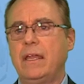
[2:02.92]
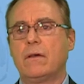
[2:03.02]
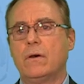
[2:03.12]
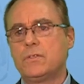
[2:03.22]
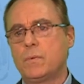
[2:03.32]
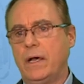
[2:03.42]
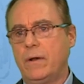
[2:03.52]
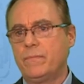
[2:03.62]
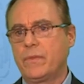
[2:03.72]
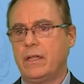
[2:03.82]
goes
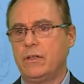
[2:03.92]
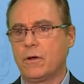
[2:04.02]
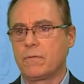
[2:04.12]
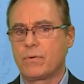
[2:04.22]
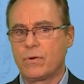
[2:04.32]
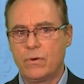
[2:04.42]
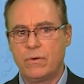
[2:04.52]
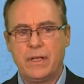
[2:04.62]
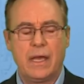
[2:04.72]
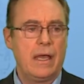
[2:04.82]
well and you're
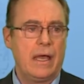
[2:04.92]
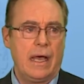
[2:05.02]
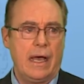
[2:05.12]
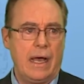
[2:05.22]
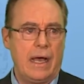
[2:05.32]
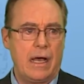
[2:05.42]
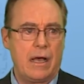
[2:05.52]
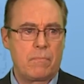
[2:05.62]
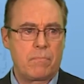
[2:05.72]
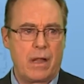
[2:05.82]
approved,
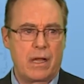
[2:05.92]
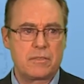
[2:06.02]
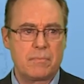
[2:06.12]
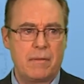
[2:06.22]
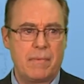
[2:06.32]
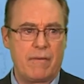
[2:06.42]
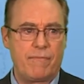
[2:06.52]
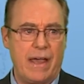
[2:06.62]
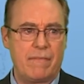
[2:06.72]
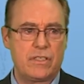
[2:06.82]
approximately about
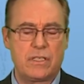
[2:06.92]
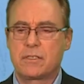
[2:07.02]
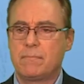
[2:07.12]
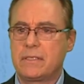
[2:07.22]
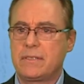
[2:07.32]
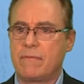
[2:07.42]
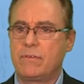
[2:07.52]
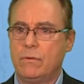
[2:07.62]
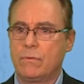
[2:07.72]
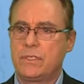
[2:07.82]
5 to 6 months
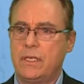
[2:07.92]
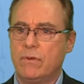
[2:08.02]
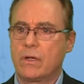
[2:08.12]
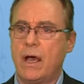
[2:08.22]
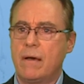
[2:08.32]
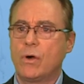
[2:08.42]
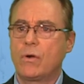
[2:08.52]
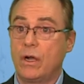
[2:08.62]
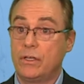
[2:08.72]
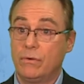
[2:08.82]
after you receive your combo
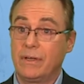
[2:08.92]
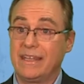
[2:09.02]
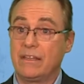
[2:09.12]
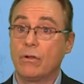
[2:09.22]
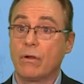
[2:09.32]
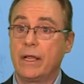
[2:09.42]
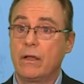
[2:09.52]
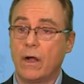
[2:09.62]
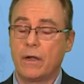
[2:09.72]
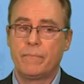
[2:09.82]
card, you'll get the green
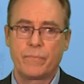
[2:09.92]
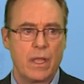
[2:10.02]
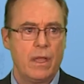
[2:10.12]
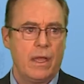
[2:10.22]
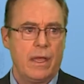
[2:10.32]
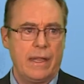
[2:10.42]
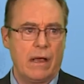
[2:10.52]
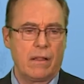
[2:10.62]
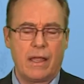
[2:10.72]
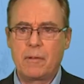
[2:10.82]
card.
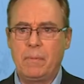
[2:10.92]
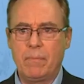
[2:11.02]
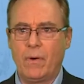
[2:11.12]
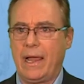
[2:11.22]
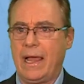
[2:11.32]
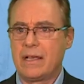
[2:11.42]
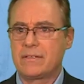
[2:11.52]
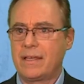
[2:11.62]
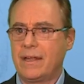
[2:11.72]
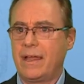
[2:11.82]
Now, a lot of people
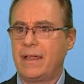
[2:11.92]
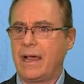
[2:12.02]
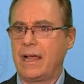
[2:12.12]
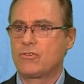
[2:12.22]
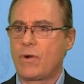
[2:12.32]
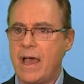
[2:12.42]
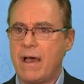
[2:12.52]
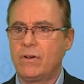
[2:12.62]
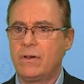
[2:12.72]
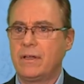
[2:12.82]
ask, can I
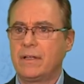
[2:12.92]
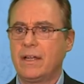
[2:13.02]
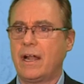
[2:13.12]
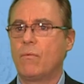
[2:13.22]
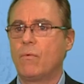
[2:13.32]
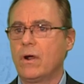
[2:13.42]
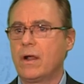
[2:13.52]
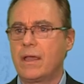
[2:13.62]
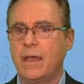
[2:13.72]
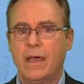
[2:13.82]
travel and can I work?